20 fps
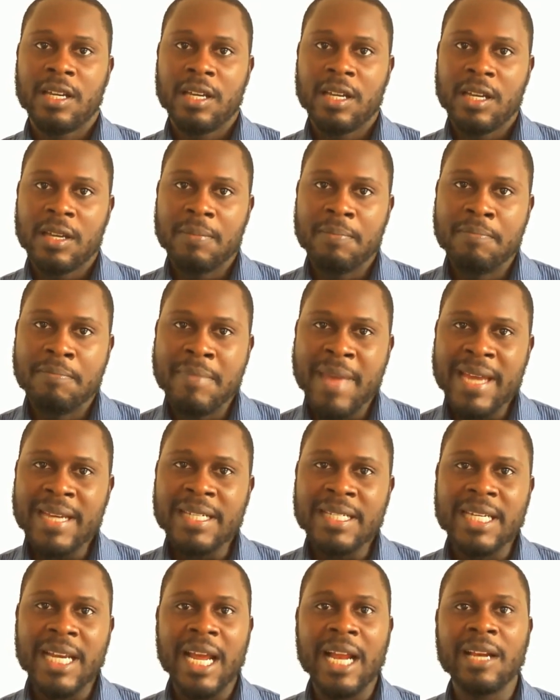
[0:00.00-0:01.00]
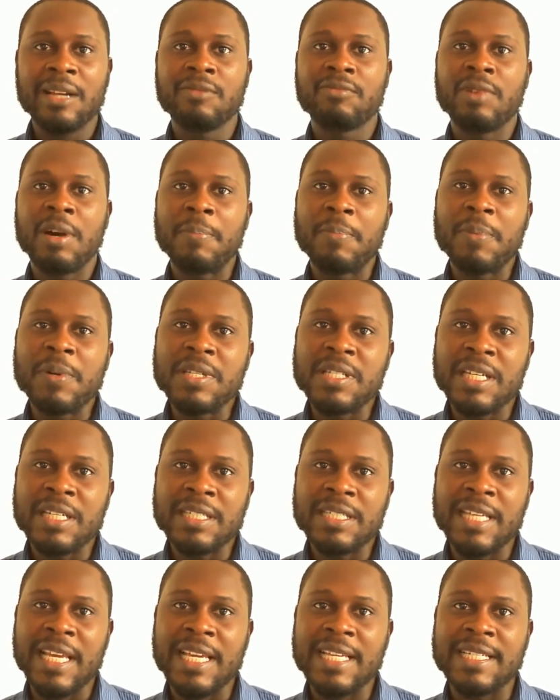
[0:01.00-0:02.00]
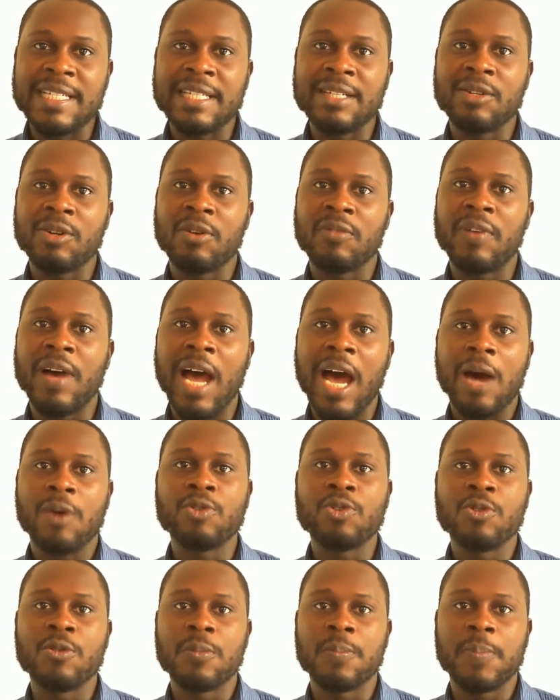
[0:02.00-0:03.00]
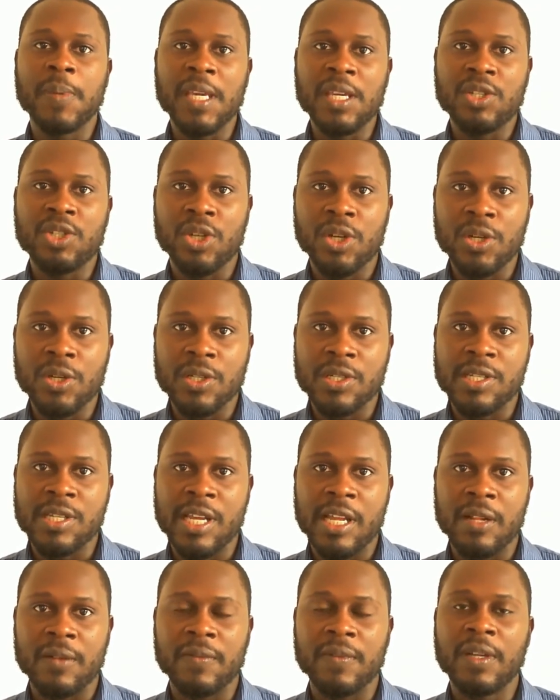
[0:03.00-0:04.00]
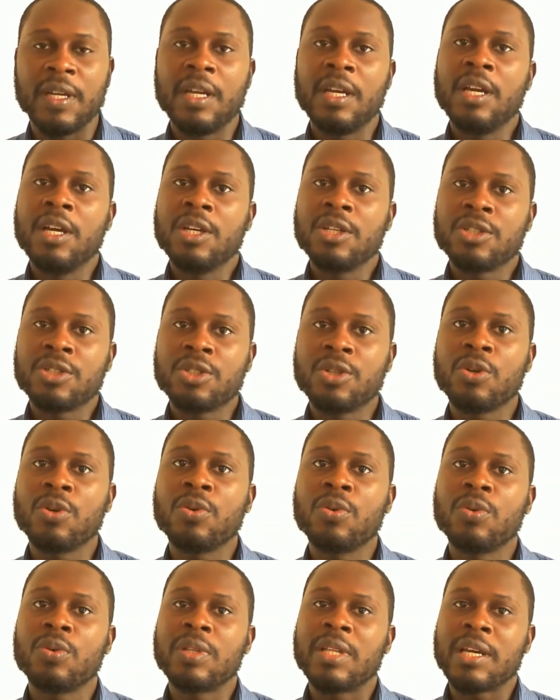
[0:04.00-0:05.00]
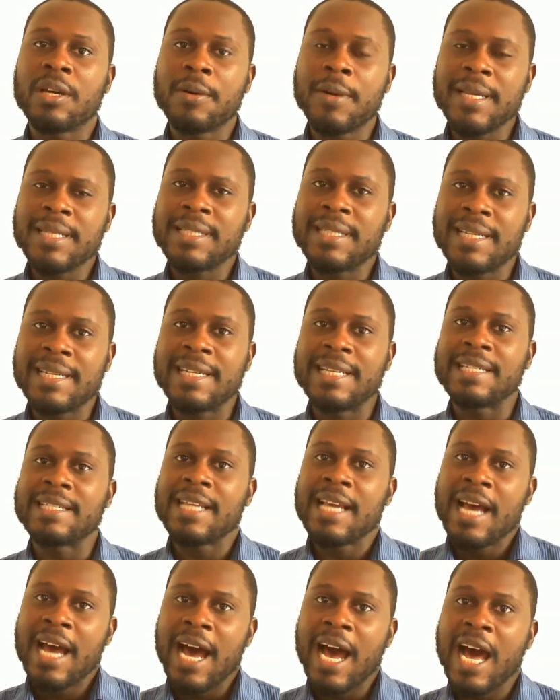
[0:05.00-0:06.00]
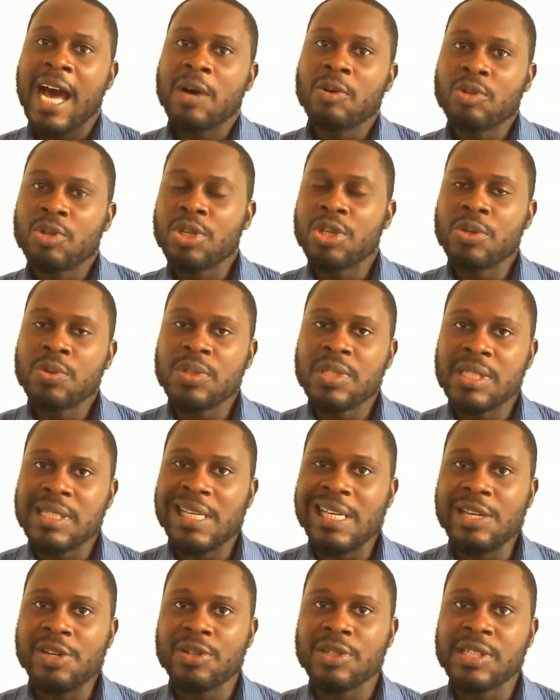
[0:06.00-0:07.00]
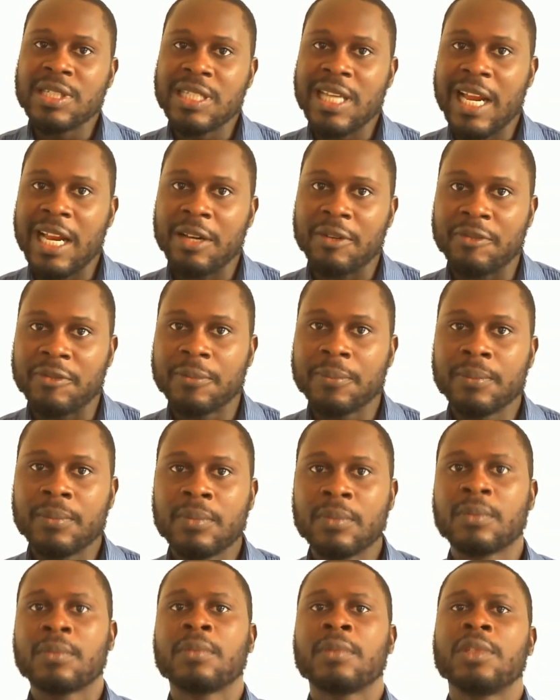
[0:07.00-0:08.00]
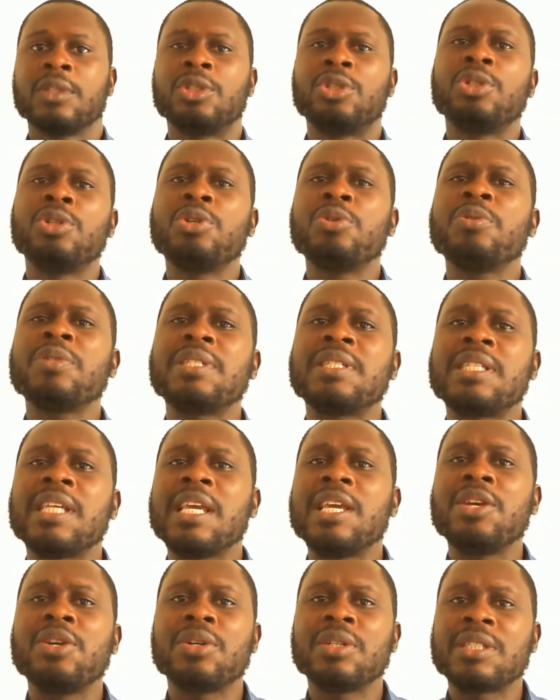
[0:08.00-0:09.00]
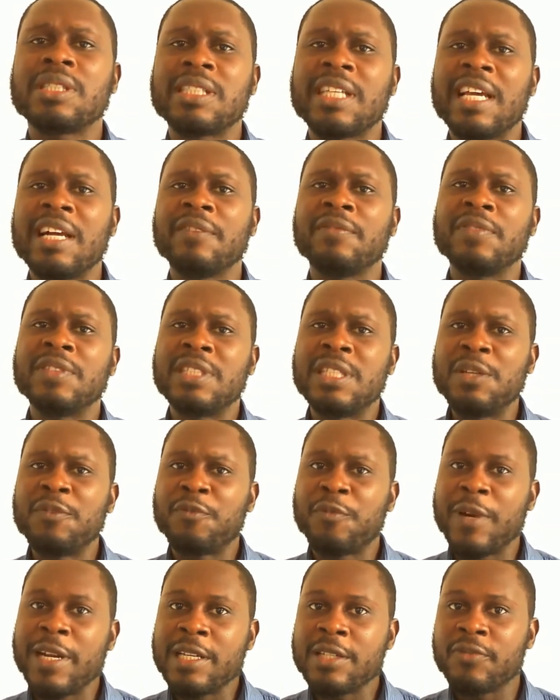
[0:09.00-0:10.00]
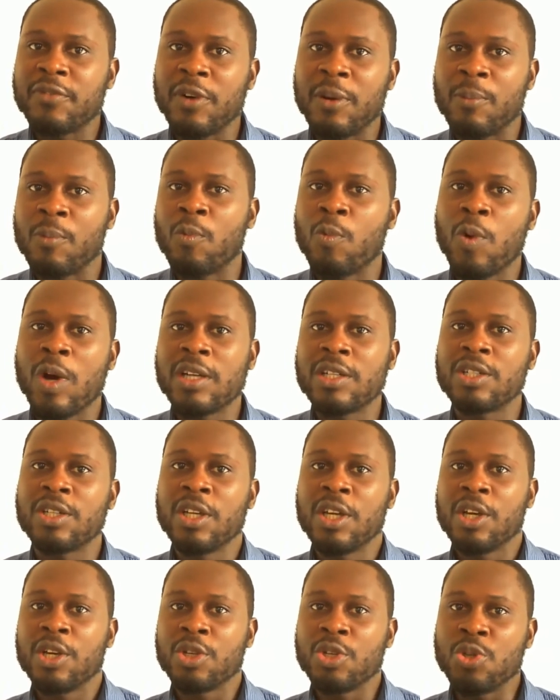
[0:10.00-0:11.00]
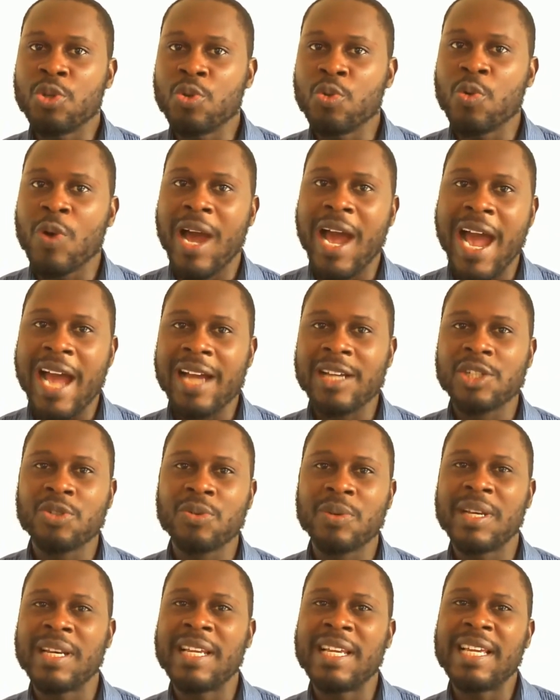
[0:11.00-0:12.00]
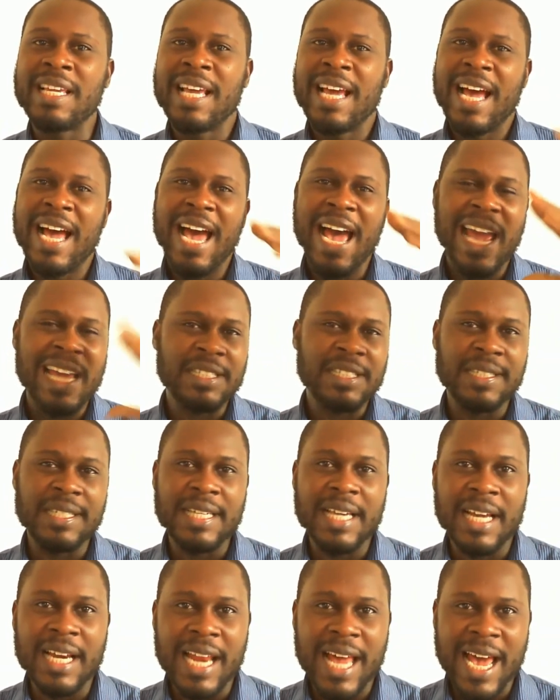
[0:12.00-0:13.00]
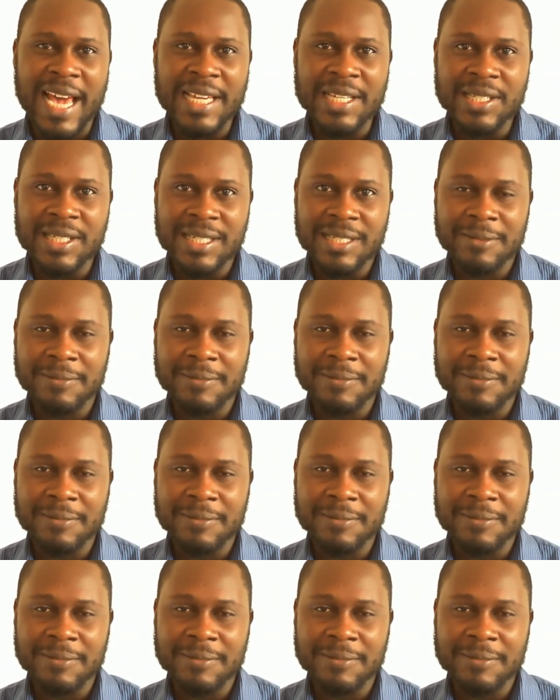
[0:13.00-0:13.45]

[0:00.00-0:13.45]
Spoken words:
mental representation of how you picture yourself. So the question is, how do you see yourself? Do you see yourself different from what you actually idealize?